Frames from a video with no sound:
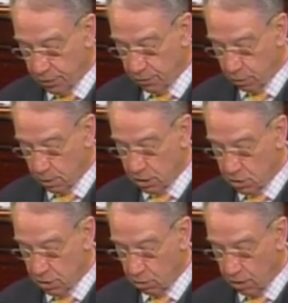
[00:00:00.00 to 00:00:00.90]
from
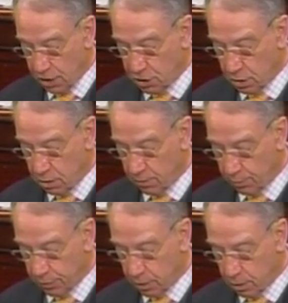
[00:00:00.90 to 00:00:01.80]
consideration
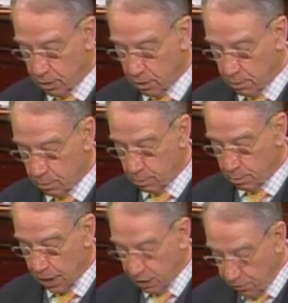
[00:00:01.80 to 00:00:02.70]

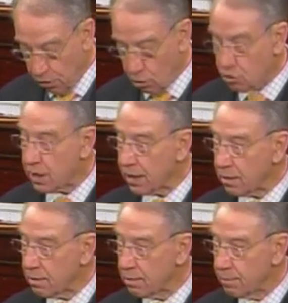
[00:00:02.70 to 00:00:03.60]
by the full
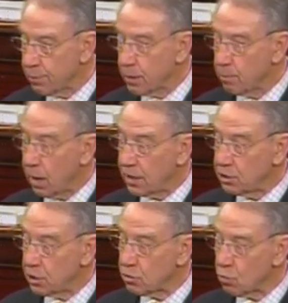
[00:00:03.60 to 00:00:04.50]
Senate by
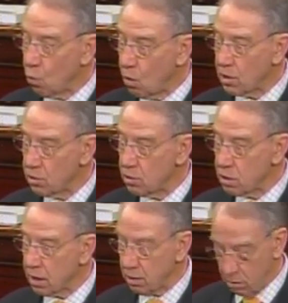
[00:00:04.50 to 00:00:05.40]
just one
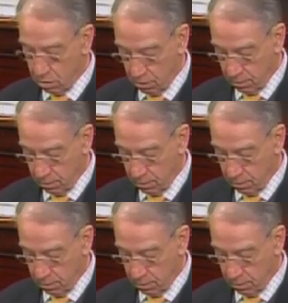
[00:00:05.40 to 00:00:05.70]
senator.